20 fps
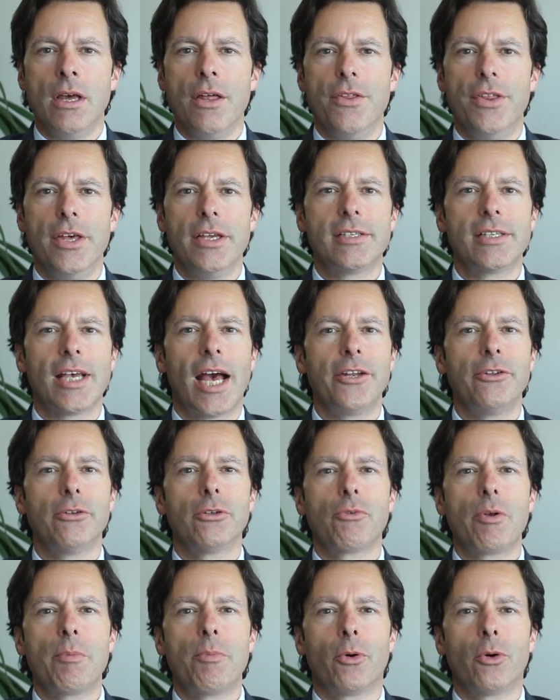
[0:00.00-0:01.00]
This annual
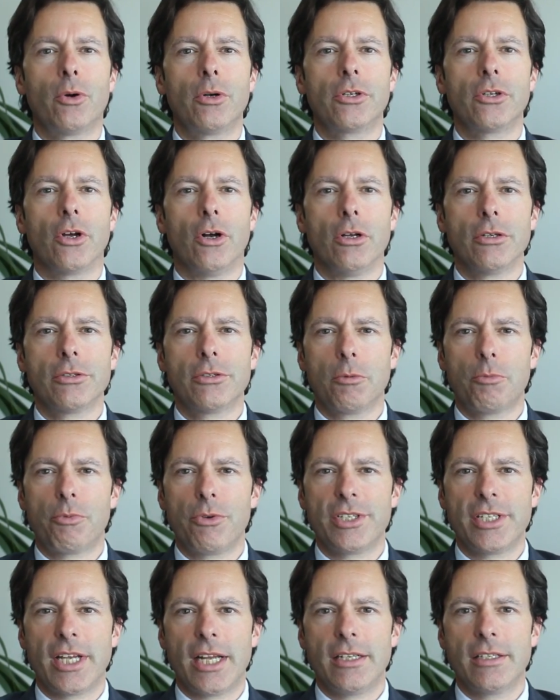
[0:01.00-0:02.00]
report also
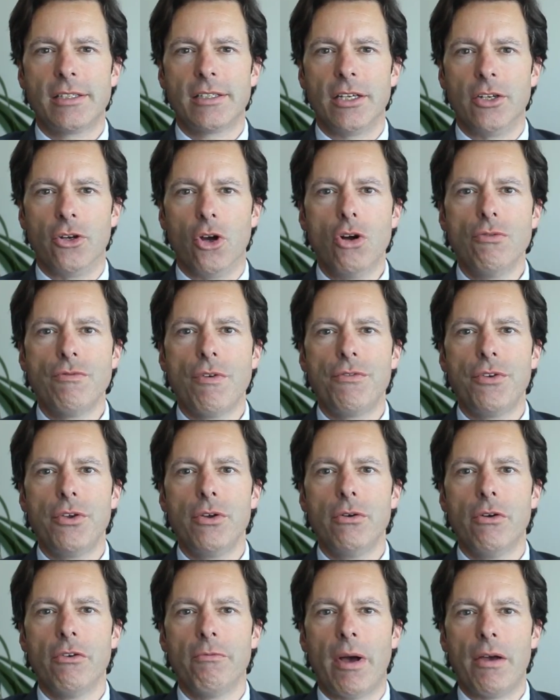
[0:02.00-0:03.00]
presents an
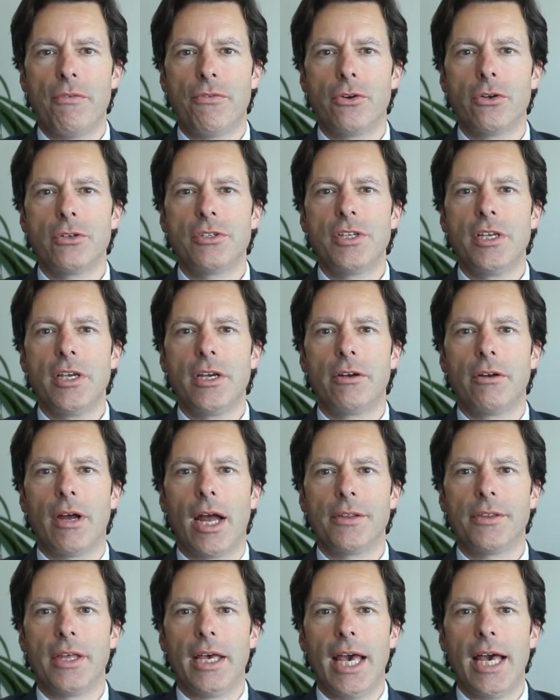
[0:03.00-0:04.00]
overview of my first year
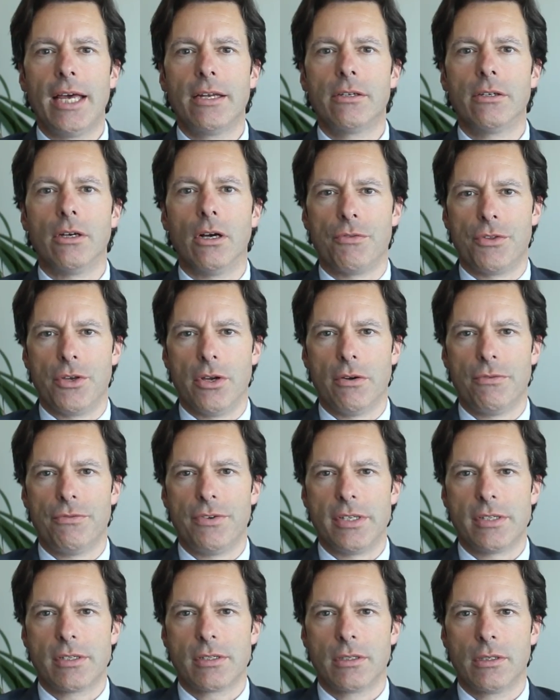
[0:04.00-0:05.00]
at the head of the
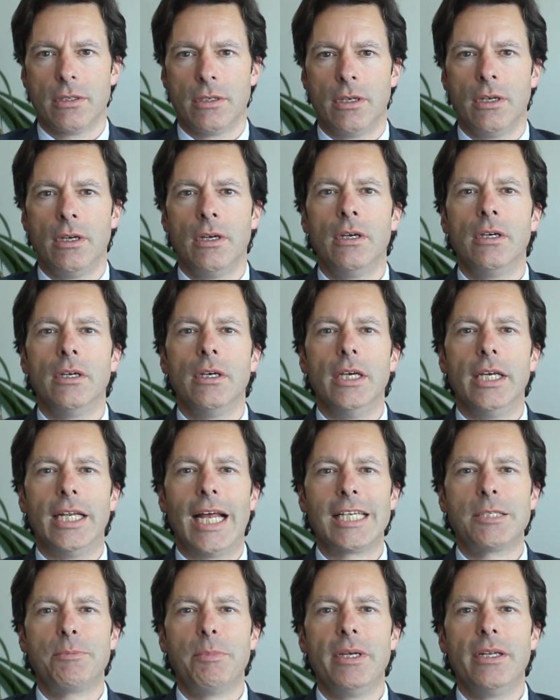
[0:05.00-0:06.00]
office. It
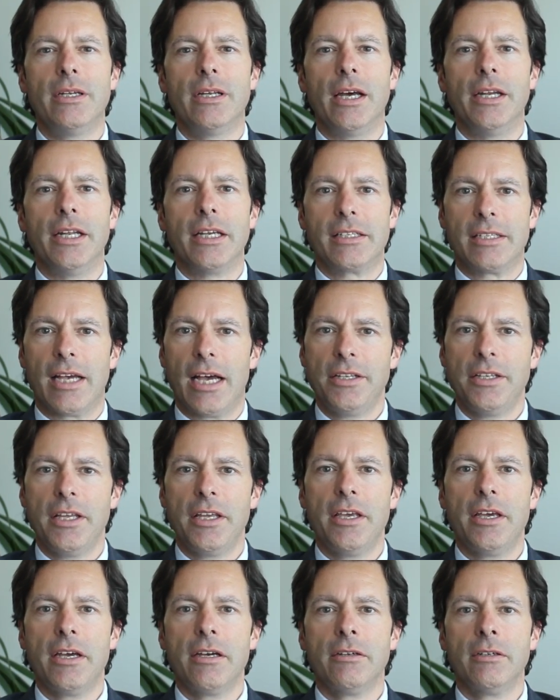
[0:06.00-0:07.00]
has been an exciting
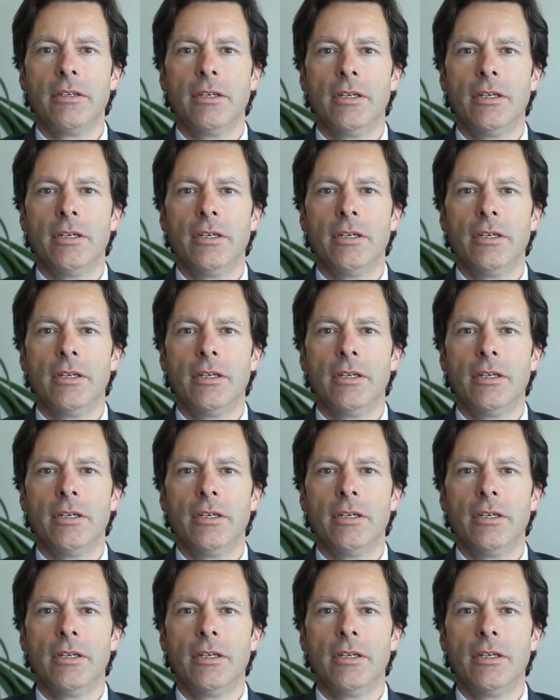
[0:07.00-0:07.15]
year,